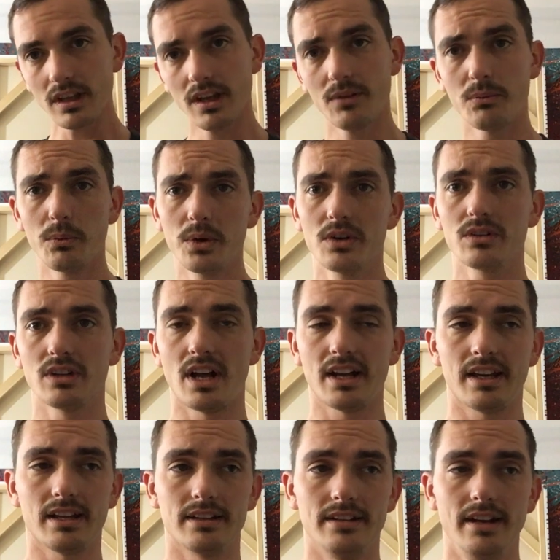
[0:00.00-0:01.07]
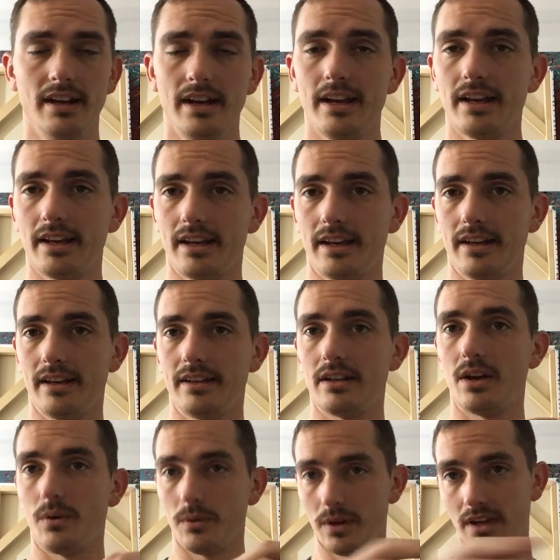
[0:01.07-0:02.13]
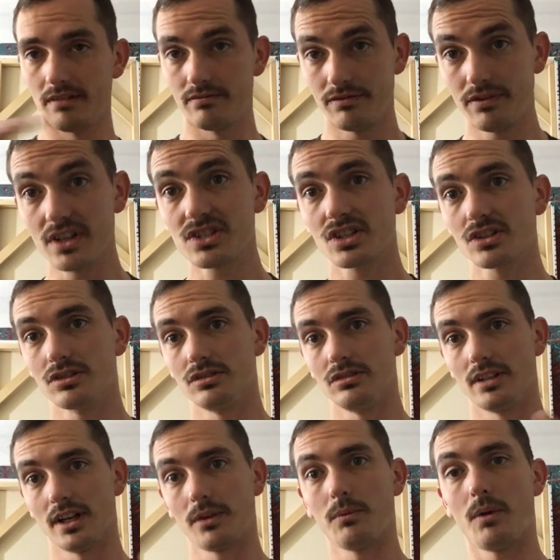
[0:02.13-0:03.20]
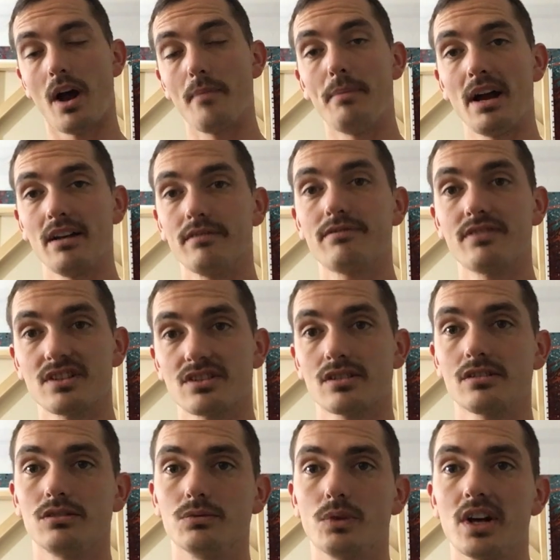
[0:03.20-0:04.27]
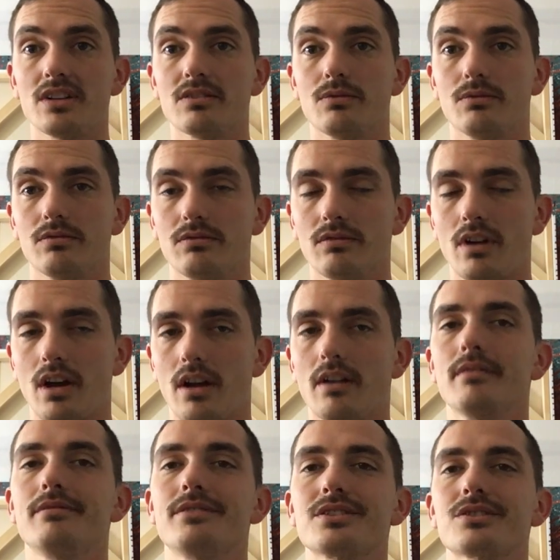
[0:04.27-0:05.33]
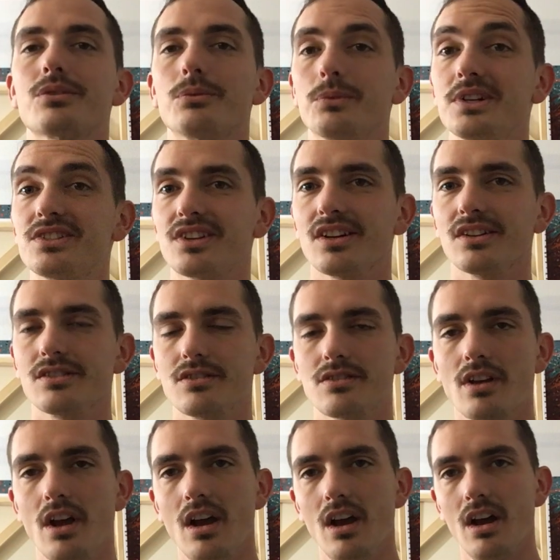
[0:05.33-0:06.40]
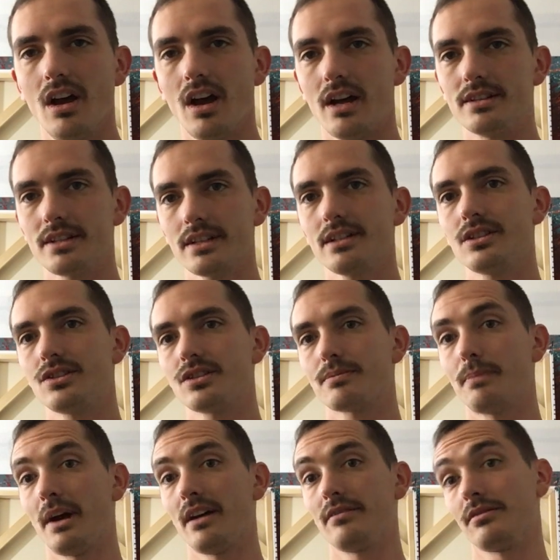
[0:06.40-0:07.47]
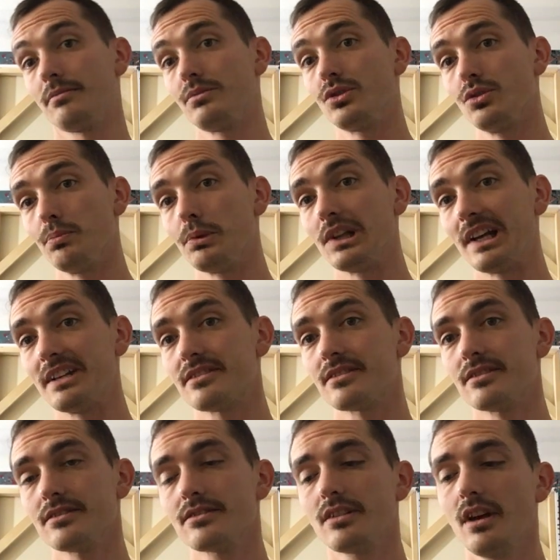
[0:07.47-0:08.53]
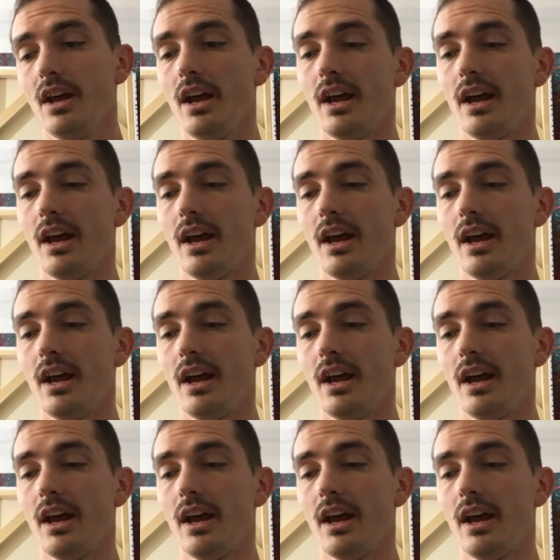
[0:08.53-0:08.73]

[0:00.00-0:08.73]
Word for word: In like in, you know, in physical, like I buy at physical re- uh, physical retailers. I tend to just buy it from two places,